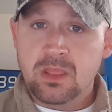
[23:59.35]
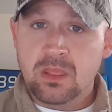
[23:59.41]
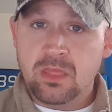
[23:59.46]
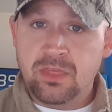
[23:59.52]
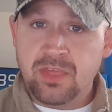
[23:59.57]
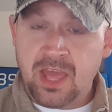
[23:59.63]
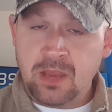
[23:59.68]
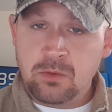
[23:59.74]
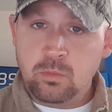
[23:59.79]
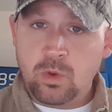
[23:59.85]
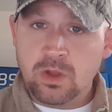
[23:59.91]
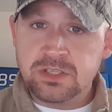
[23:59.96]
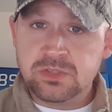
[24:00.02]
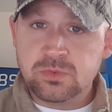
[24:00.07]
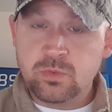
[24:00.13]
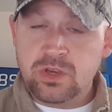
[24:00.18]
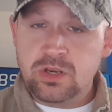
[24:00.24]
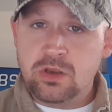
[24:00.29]
Then
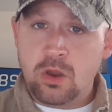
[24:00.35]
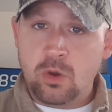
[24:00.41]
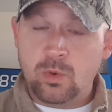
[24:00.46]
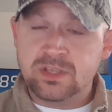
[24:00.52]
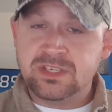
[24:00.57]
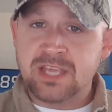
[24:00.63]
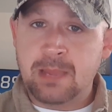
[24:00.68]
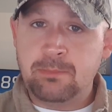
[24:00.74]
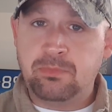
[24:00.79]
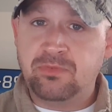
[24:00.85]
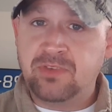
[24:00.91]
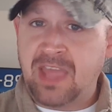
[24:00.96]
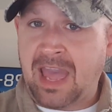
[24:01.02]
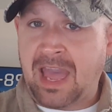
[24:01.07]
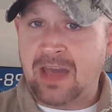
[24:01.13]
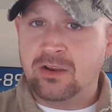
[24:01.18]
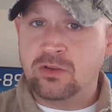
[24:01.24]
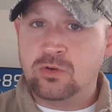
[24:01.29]
once we know what type of
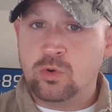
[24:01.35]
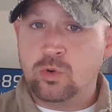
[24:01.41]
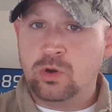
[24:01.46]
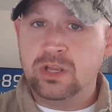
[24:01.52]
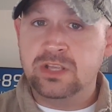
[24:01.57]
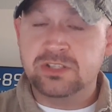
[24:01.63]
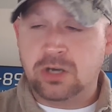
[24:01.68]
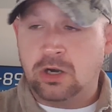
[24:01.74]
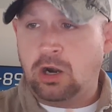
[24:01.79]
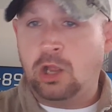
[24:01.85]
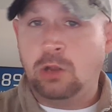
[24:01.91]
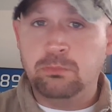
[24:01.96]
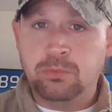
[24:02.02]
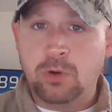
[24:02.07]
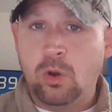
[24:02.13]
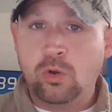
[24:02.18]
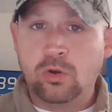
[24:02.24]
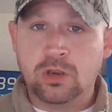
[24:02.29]
categories are all
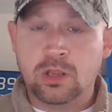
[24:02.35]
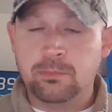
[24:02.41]
broken